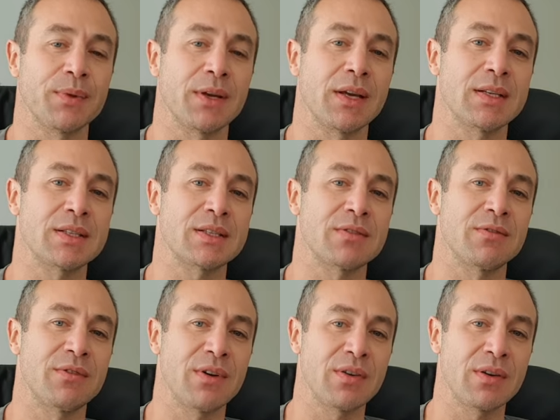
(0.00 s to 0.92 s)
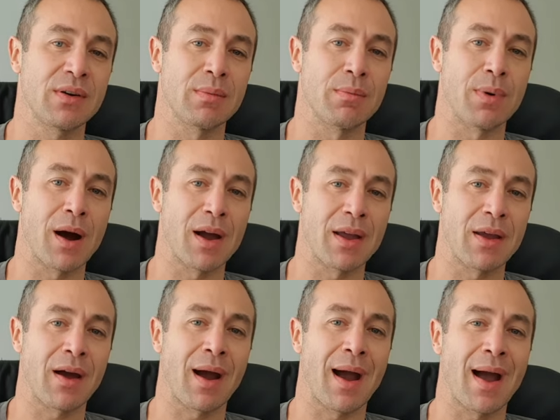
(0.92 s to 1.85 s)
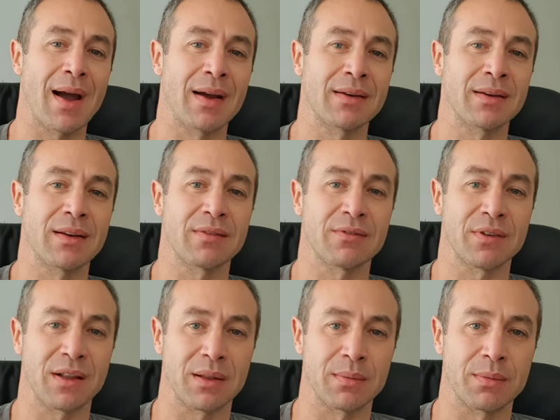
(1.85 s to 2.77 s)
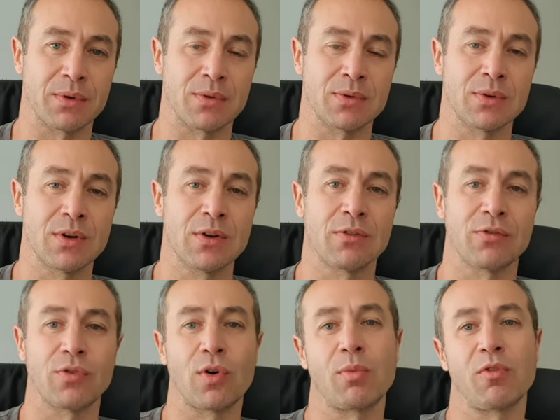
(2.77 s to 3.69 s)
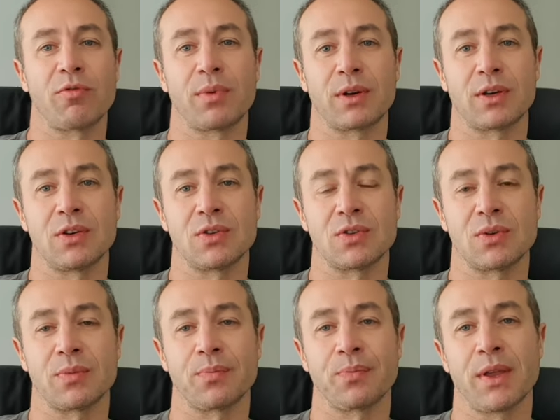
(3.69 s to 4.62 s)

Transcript: It's very bio unavailable form of magnesium.